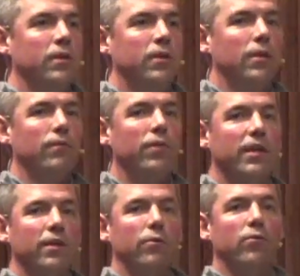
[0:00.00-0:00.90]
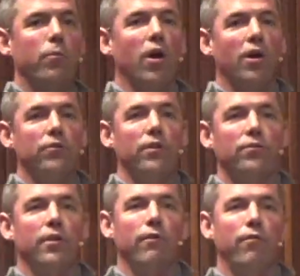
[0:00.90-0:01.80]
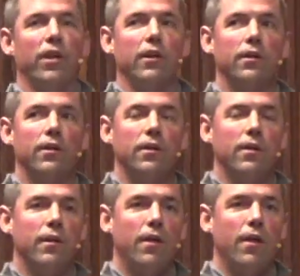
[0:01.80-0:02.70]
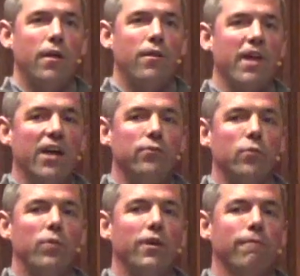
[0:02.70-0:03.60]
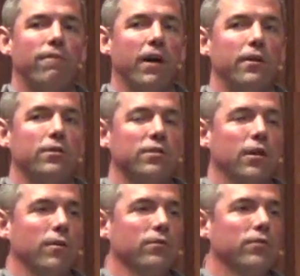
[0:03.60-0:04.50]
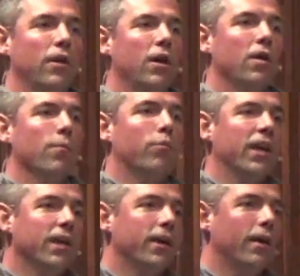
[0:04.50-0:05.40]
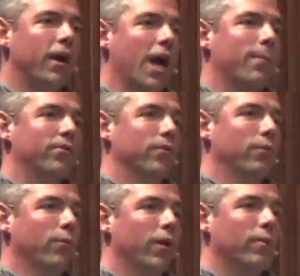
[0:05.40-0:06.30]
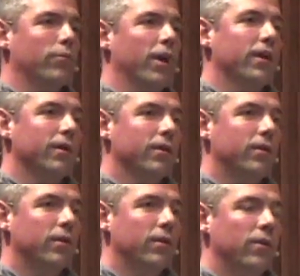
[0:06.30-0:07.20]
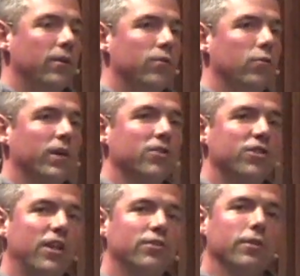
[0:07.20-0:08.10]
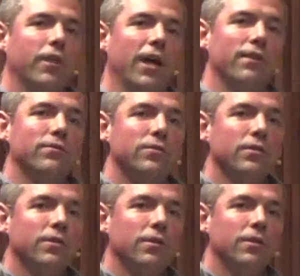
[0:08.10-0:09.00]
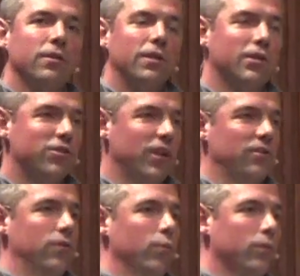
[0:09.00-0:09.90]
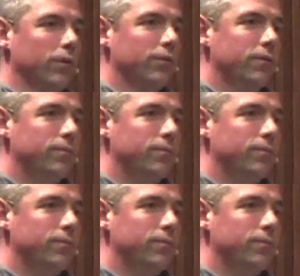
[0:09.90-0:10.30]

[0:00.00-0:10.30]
If we can pause ourselves there, that's when we can find ourselves breaking our habits that we want to break so we can change our lives and change the world.